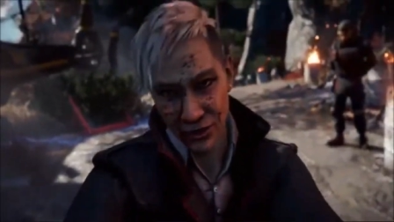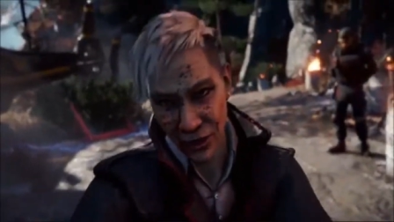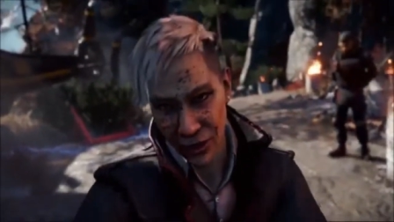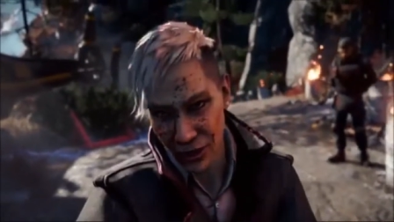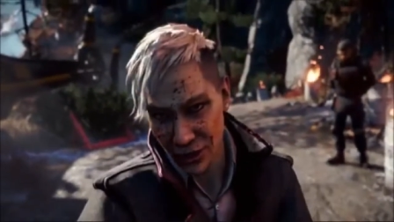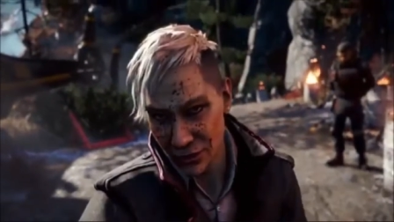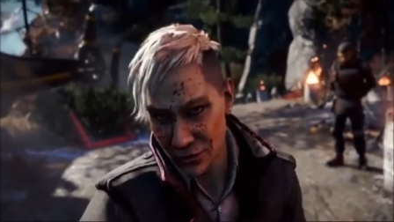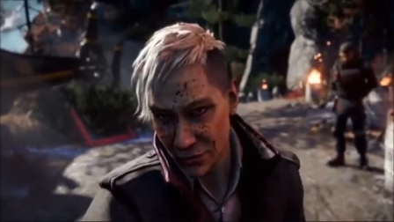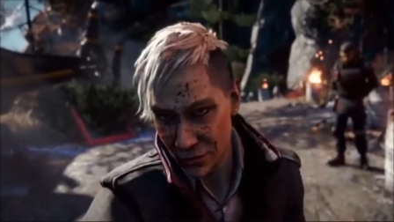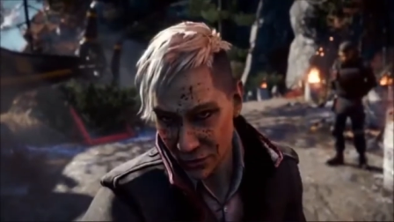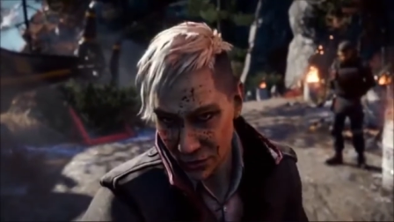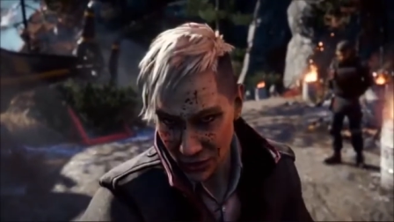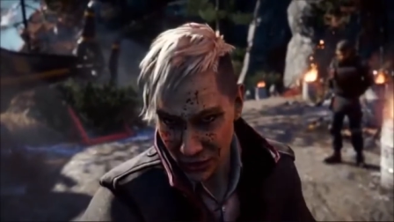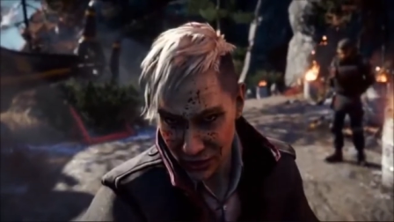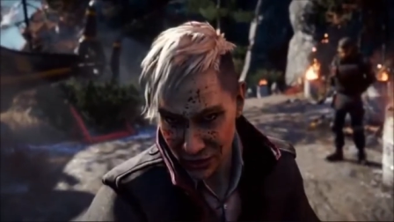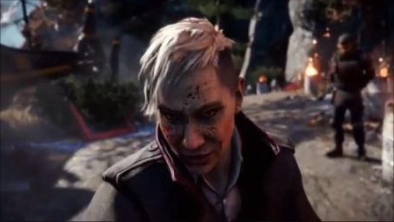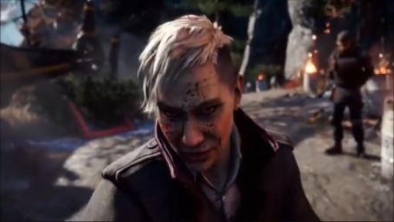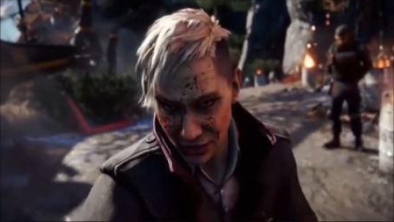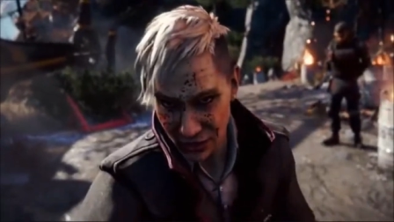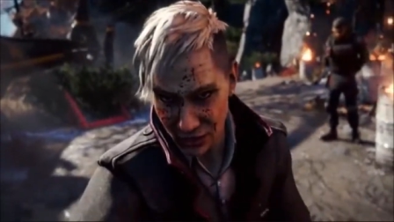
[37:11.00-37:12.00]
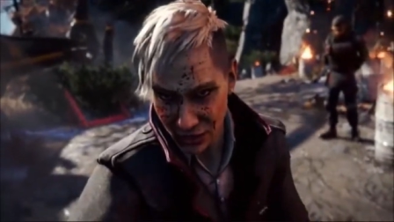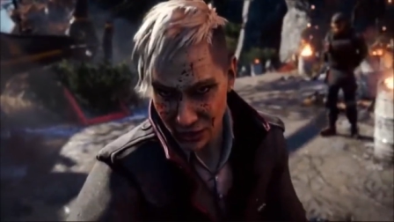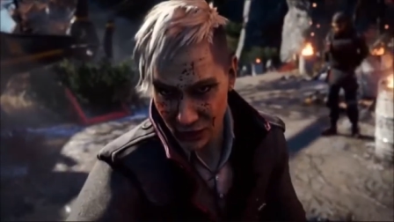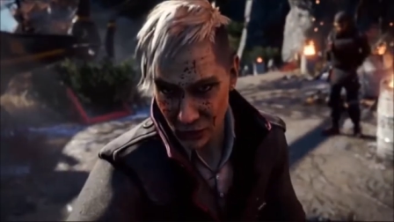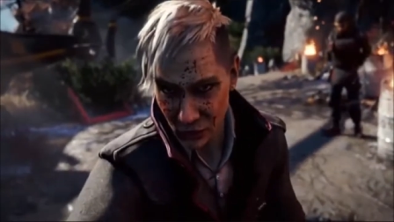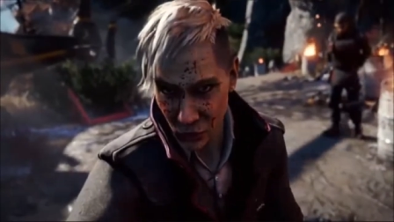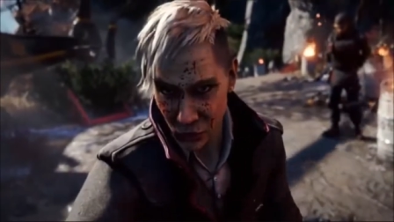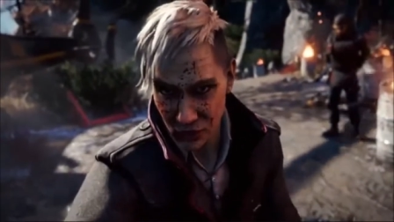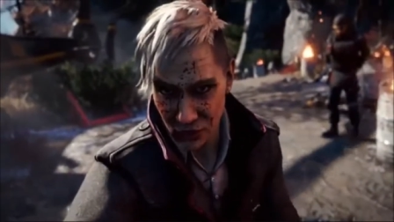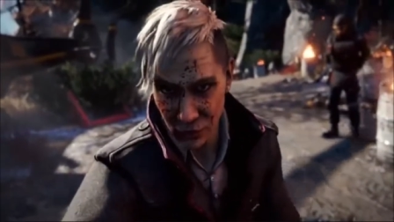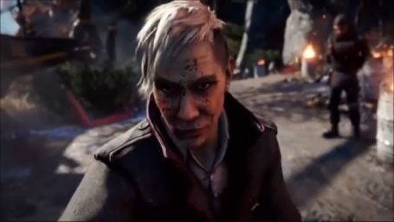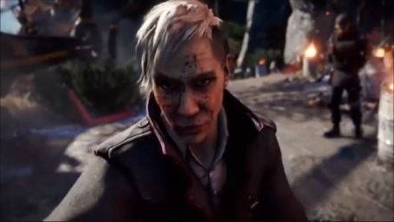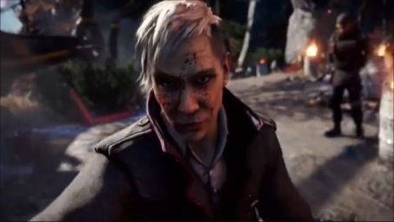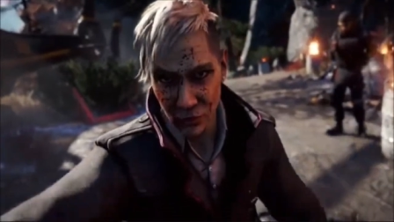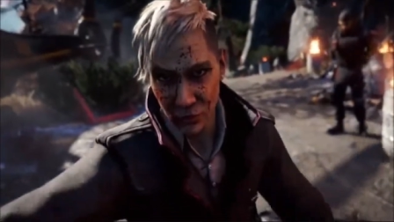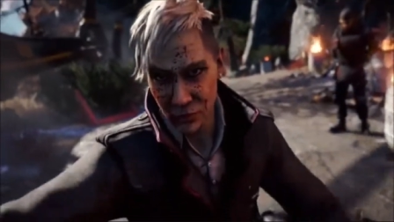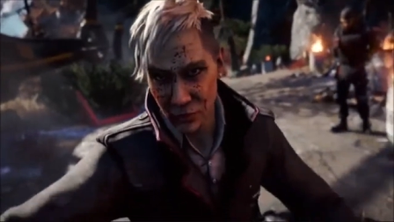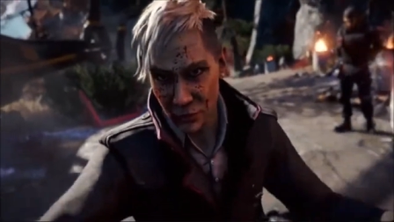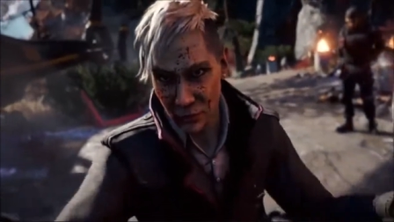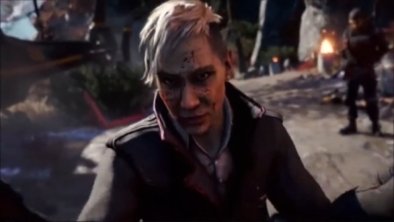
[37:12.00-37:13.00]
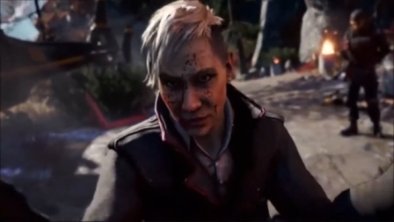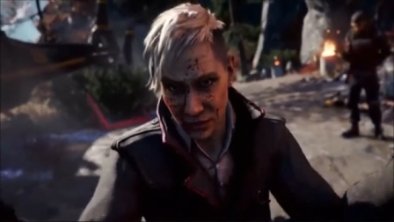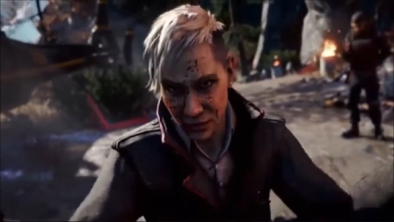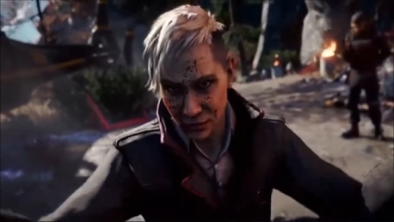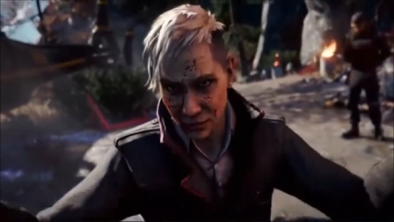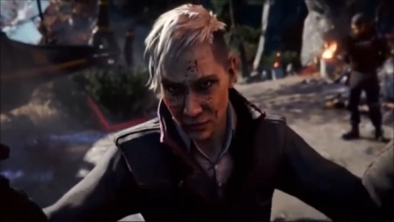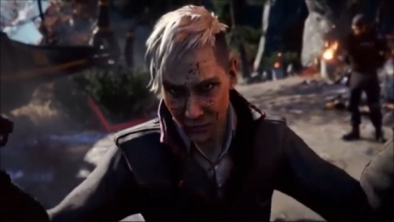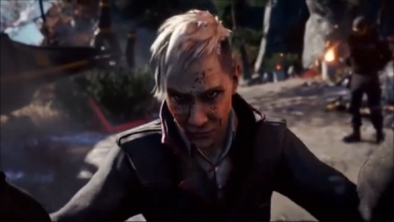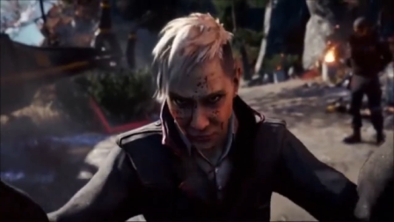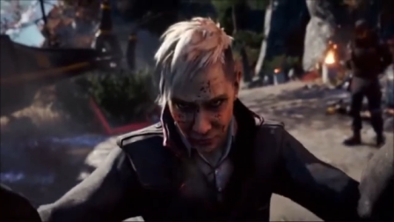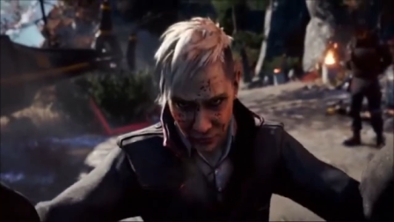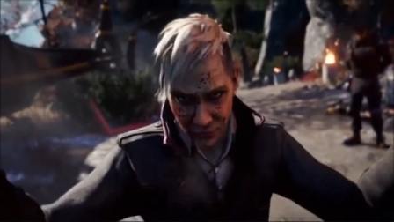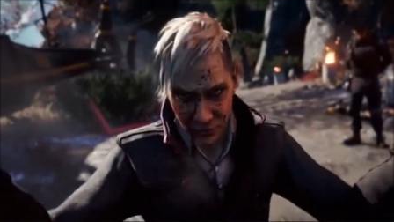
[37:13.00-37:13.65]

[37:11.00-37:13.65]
so sorry about this. This was supposed to be...